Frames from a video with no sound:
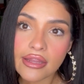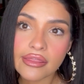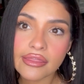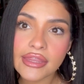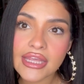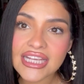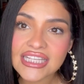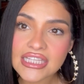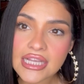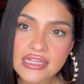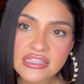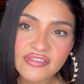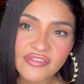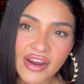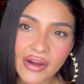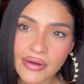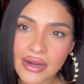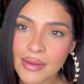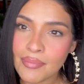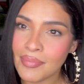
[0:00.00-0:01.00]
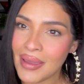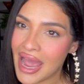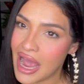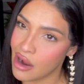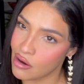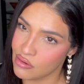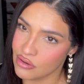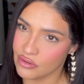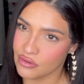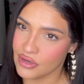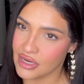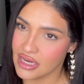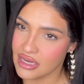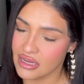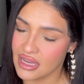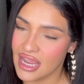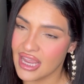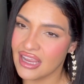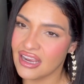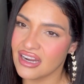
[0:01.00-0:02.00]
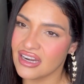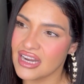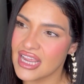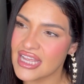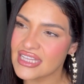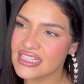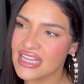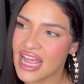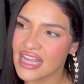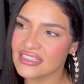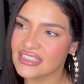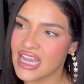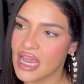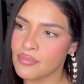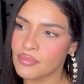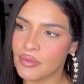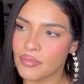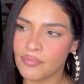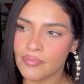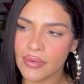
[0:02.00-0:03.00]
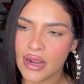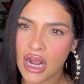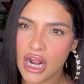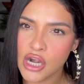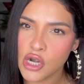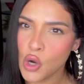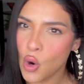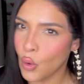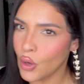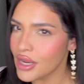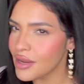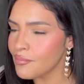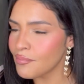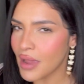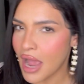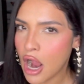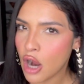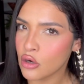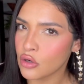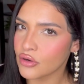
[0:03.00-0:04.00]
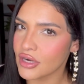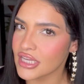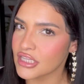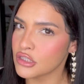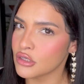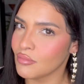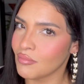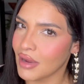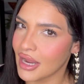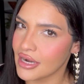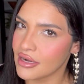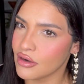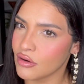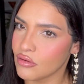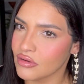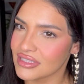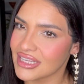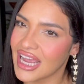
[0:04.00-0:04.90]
This is very powdery, and it's that type of annoying powdery to my nose.